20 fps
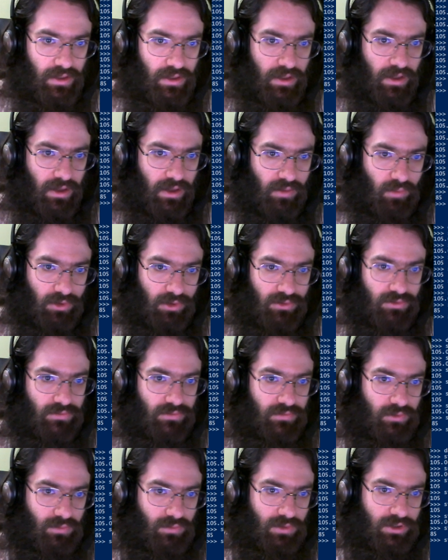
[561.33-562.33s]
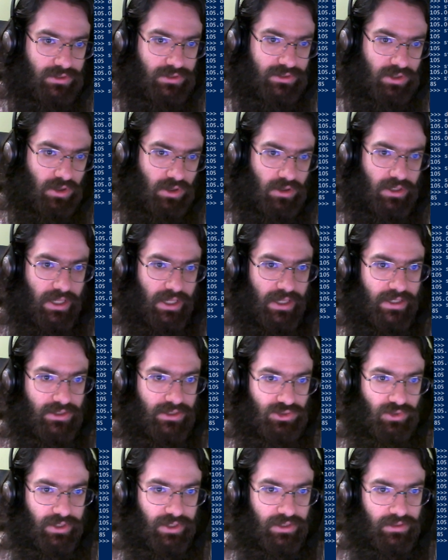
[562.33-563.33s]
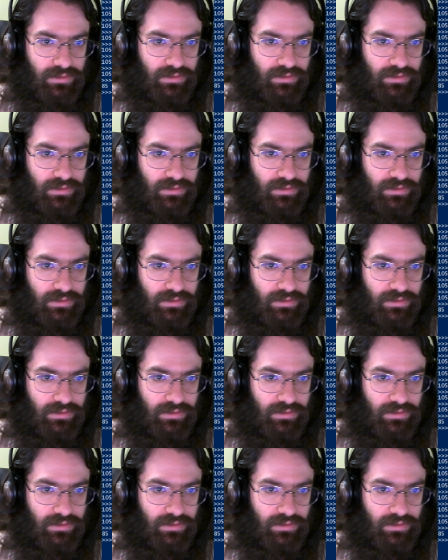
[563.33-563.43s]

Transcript: I wonder if it works on a string.